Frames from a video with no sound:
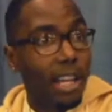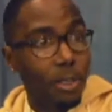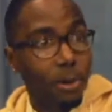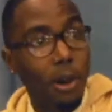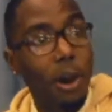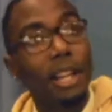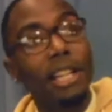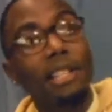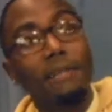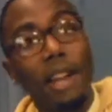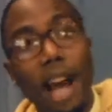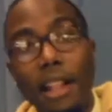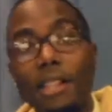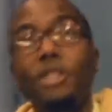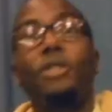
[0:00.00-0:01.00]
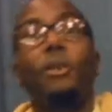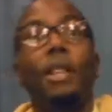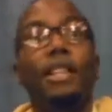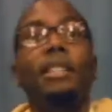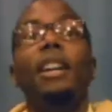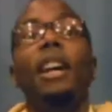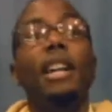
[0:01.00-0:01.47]
to an audience of college
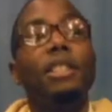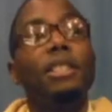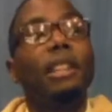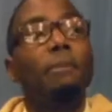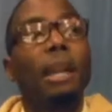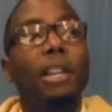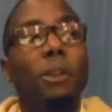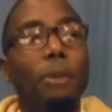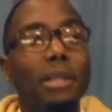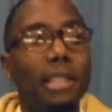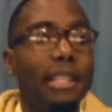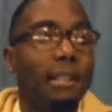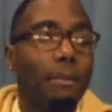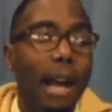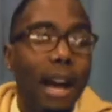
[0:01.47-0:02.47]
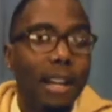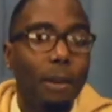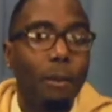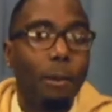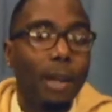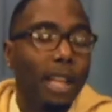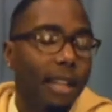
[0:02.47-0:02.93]
students. She's like, make no mistakes about it.
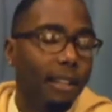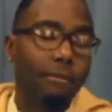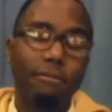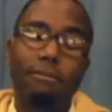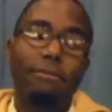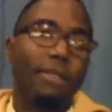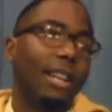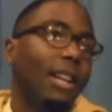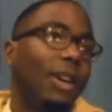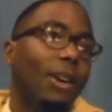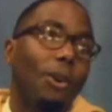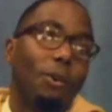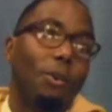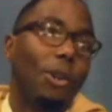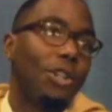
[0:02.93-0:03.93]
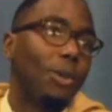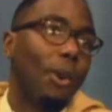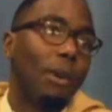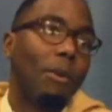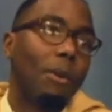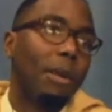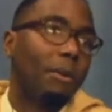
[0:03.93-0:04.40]
When we were
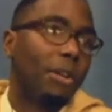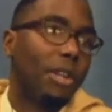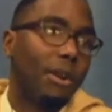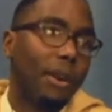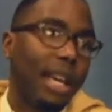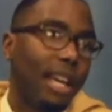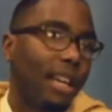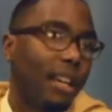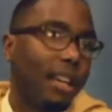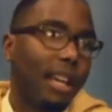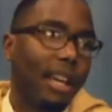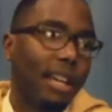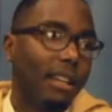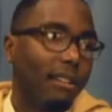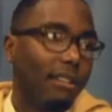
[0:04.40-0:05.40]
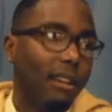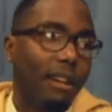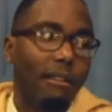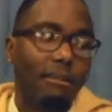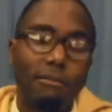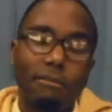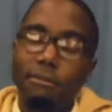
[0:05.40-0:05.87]
doing what we were doing, and you
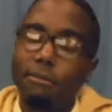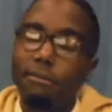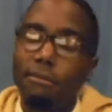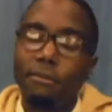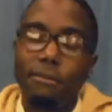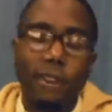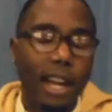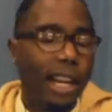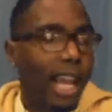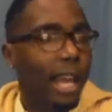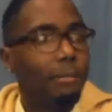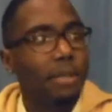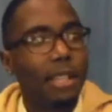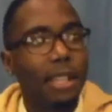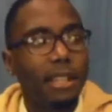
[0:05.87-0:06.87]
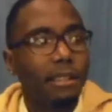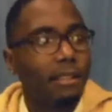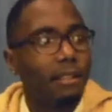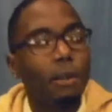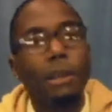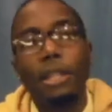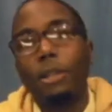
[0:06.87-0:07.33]
know, Fred Hampton,
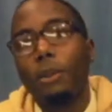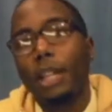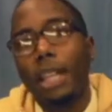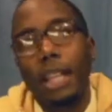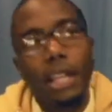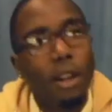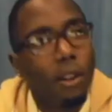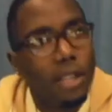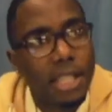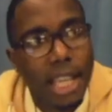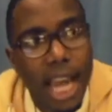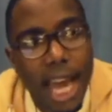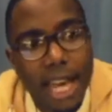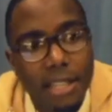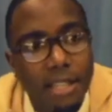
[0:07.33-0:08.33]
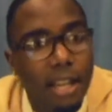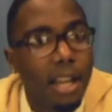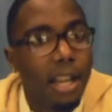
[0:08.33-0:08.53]
Huey Newton, and all these cats,